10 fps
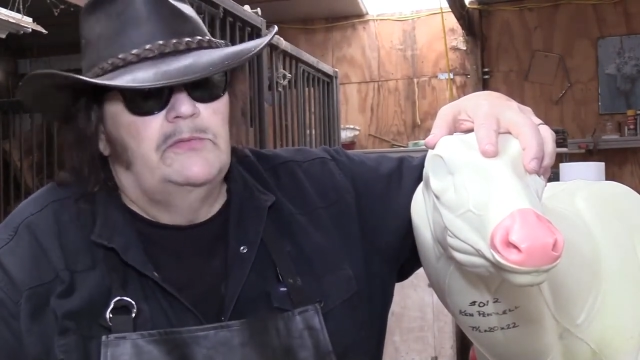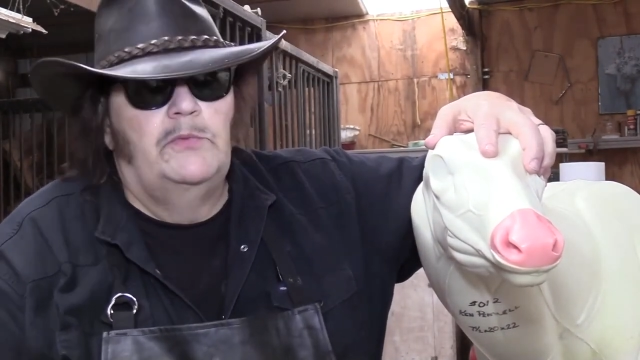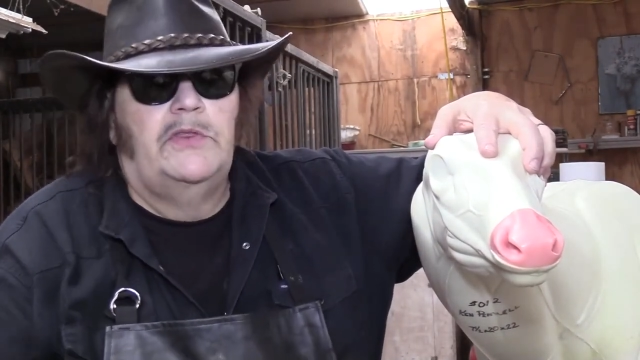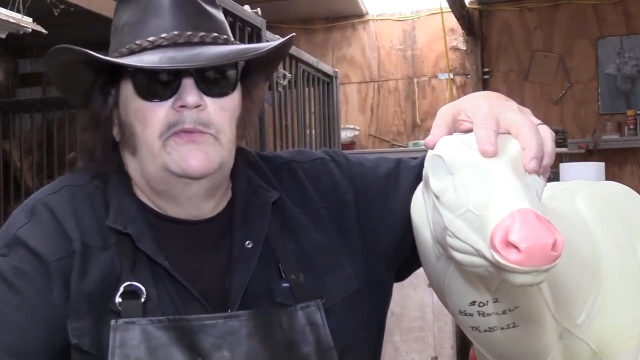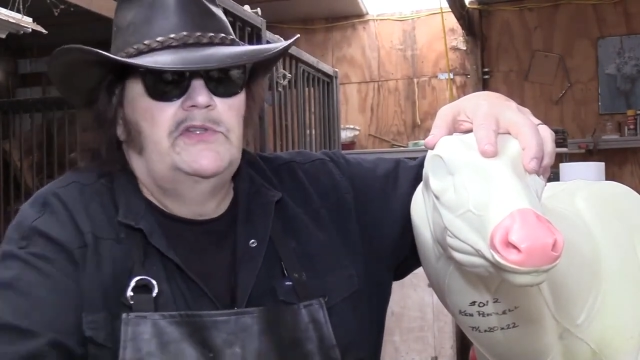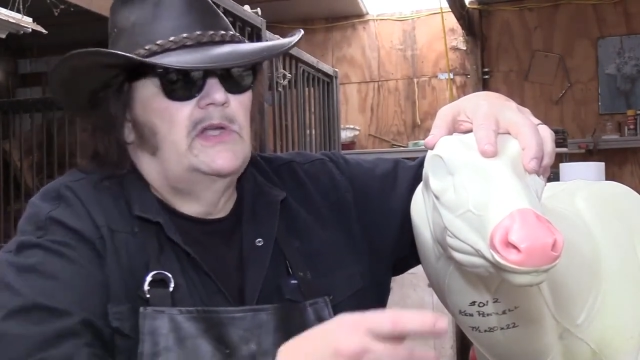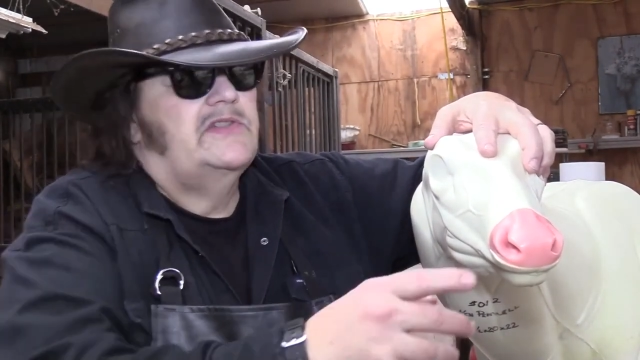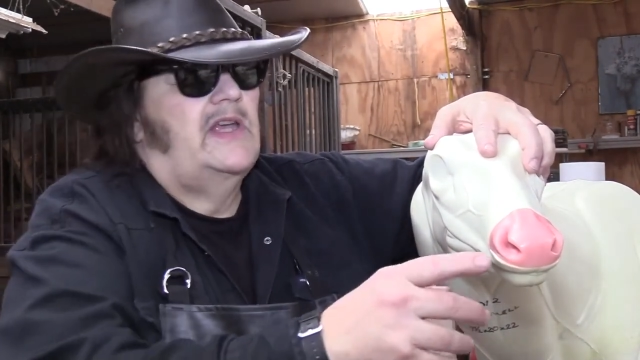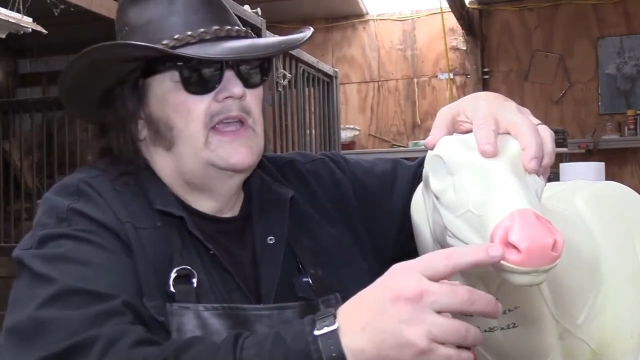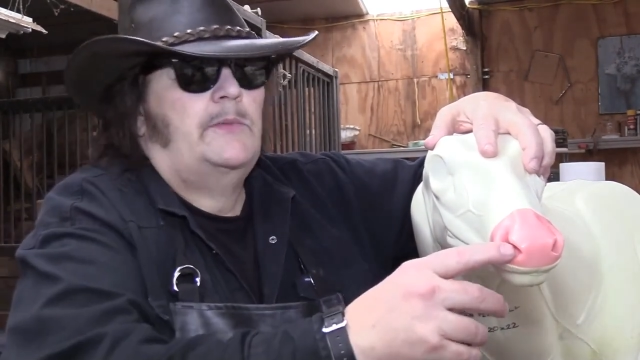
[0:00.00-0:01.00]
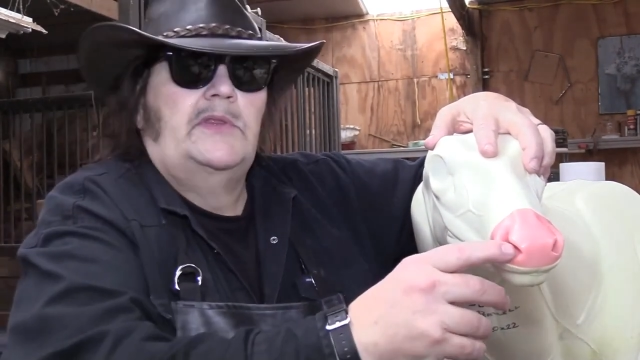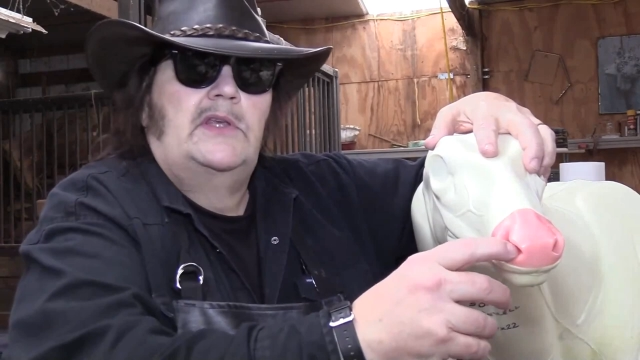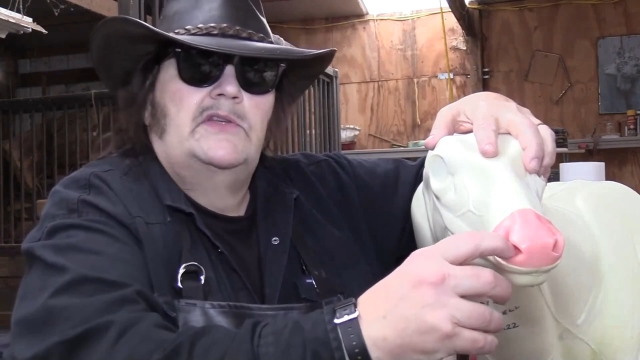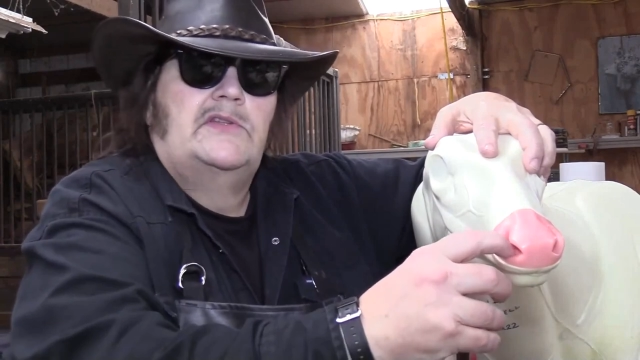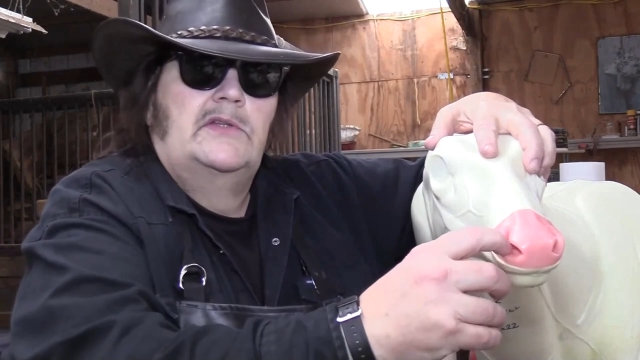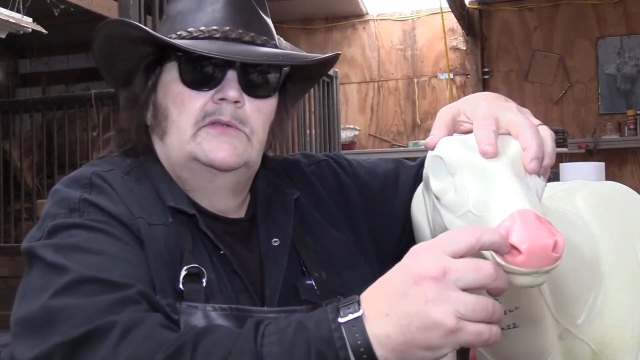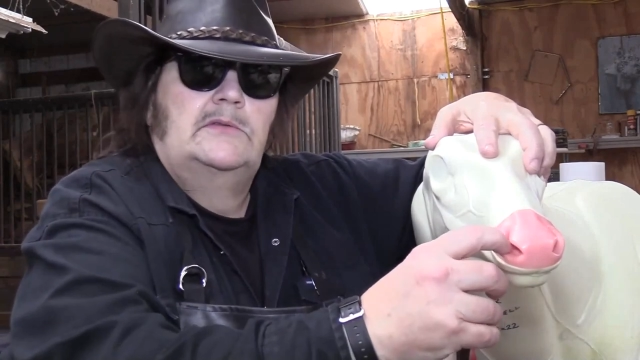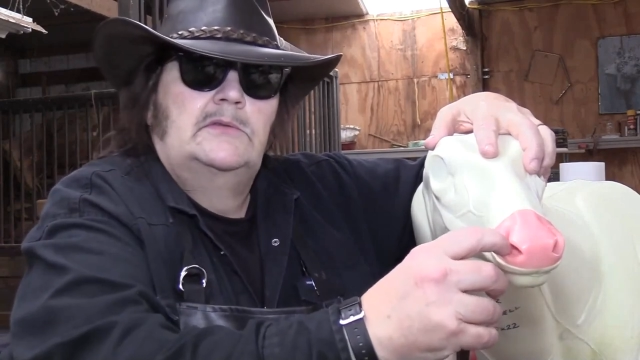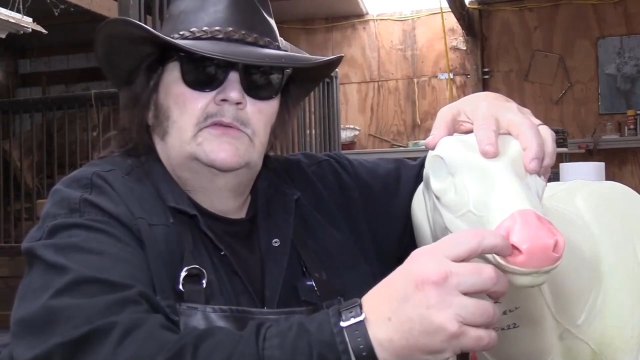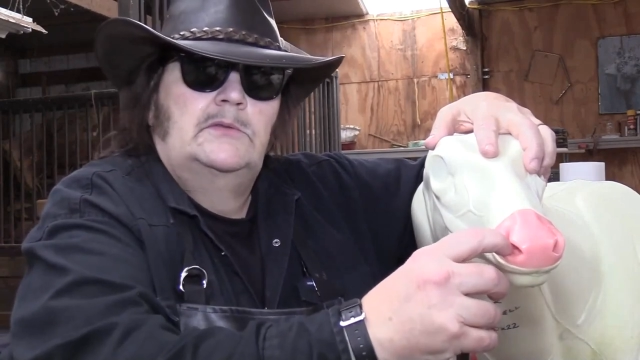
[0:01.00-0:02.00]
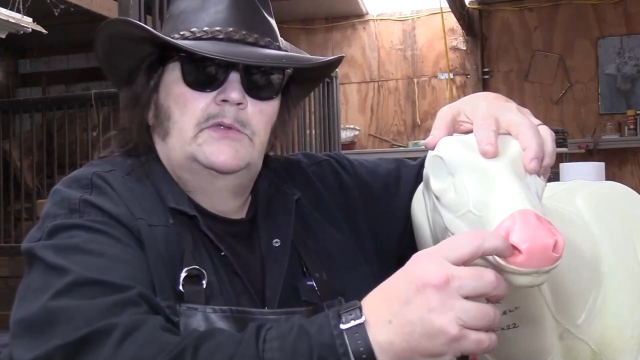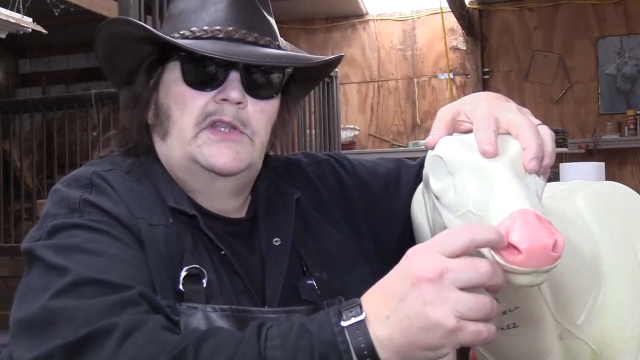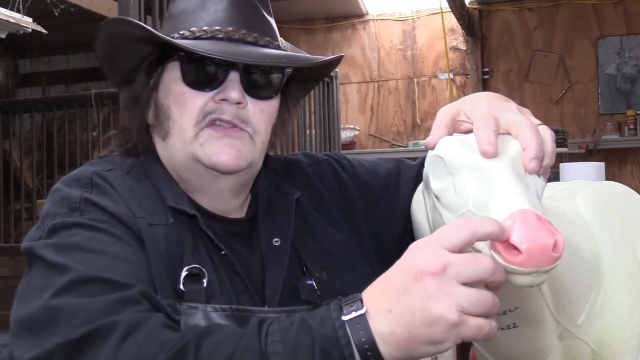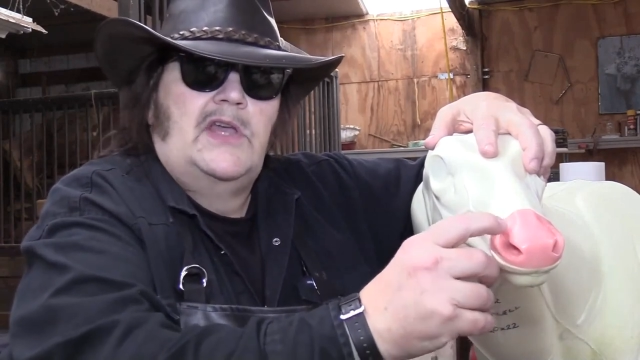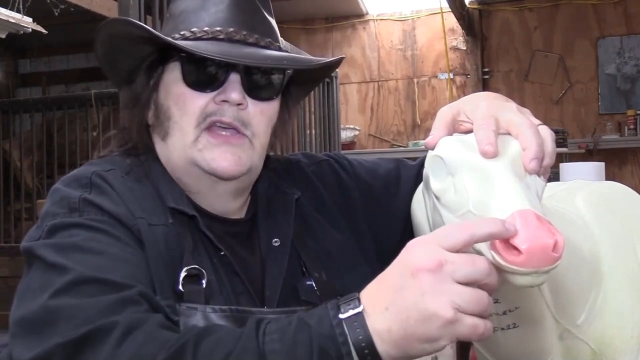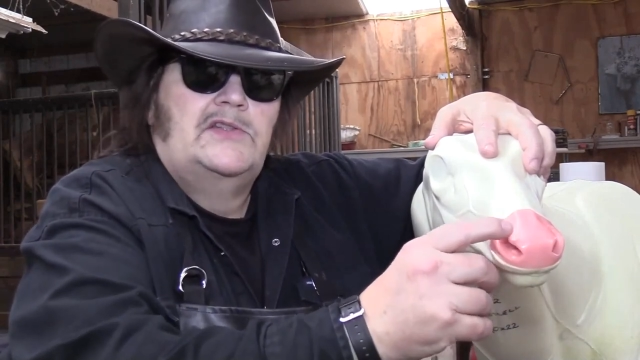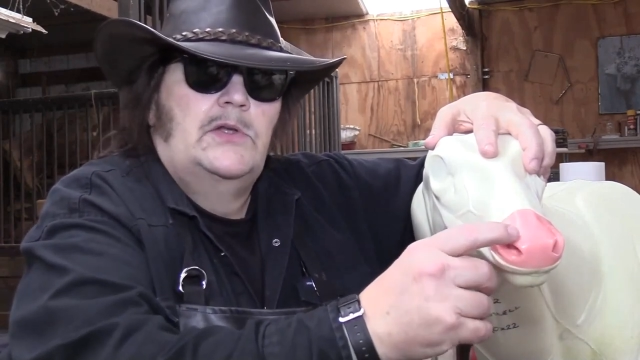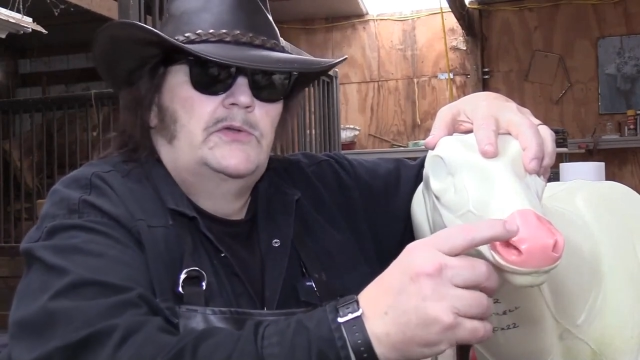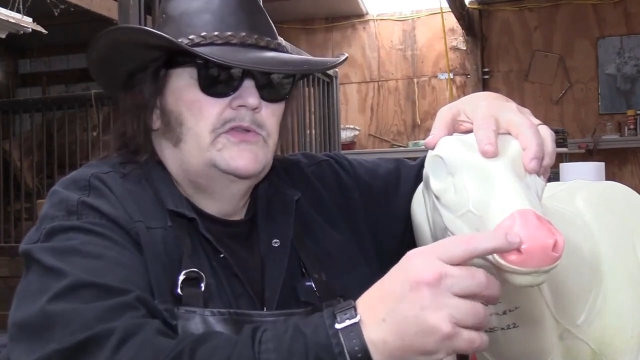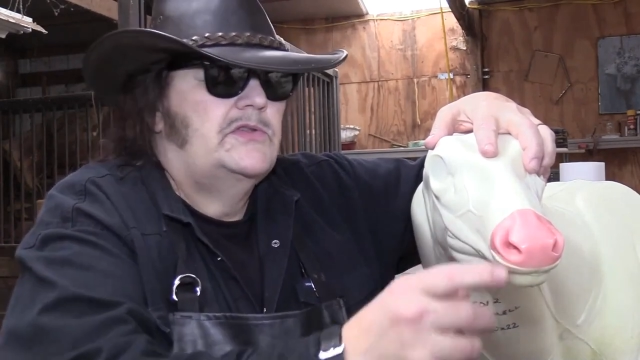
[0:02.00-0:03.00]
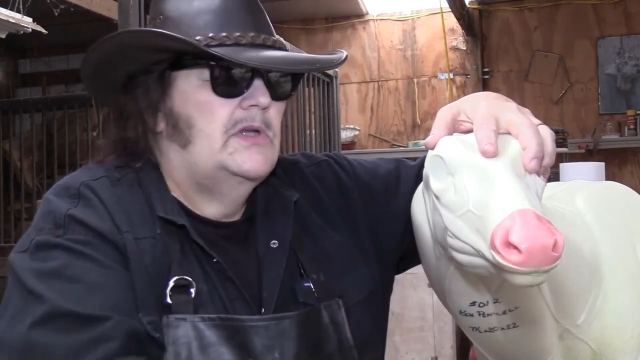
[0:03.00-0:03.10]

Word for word: with the results I get with these, with these cast noses.